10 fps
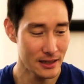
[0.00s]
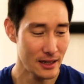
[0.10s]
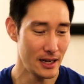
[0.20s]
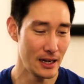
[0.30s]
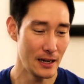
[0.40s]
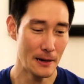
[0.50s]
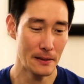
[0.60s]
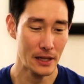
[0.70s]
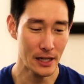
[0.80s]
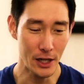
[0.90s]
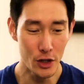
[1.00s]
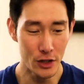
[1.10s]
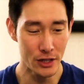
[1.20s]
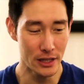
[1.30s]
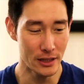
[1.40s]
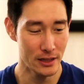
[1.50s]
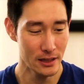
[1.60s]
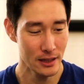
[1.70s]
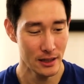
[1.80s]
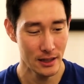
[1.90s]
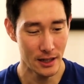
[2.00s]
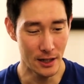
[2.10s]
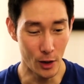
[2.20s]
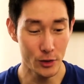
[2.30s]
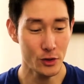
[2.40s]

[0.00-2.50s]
kind of cushioned, ultra